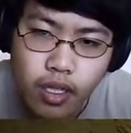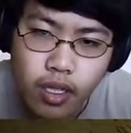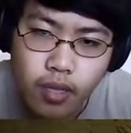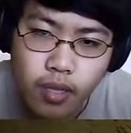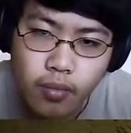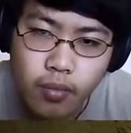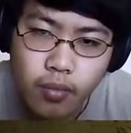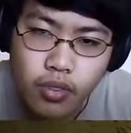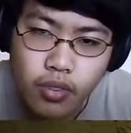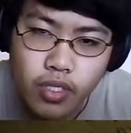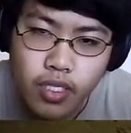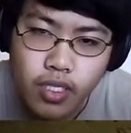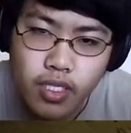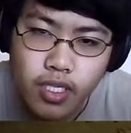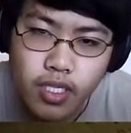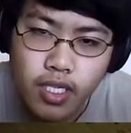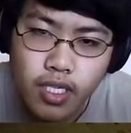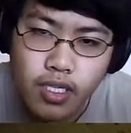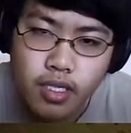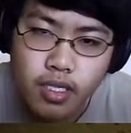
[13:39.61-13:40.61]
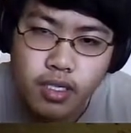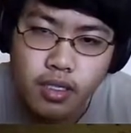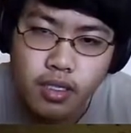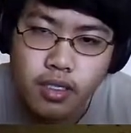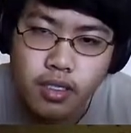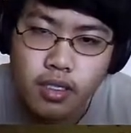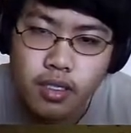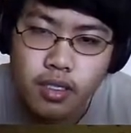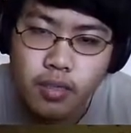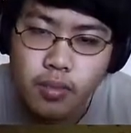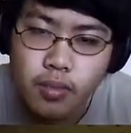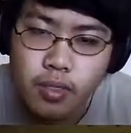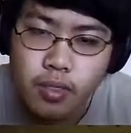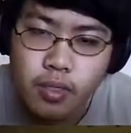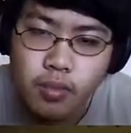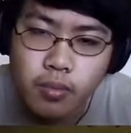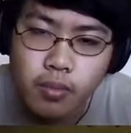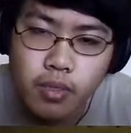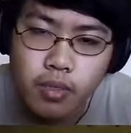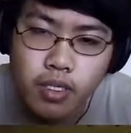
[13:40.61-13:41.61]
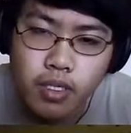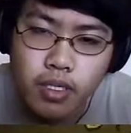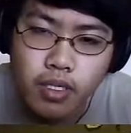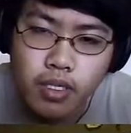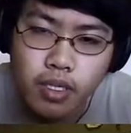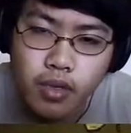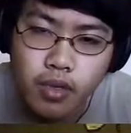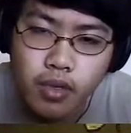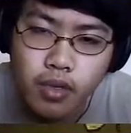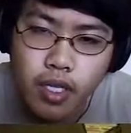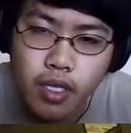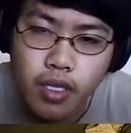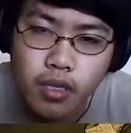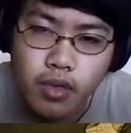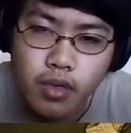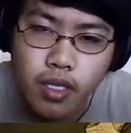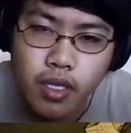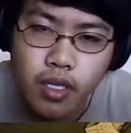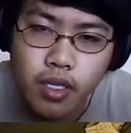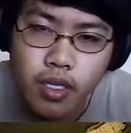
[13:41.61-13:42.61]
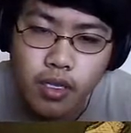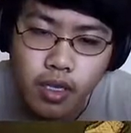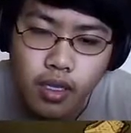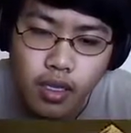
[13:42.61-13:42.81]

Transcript: And put it in. Put it... Okay, okay.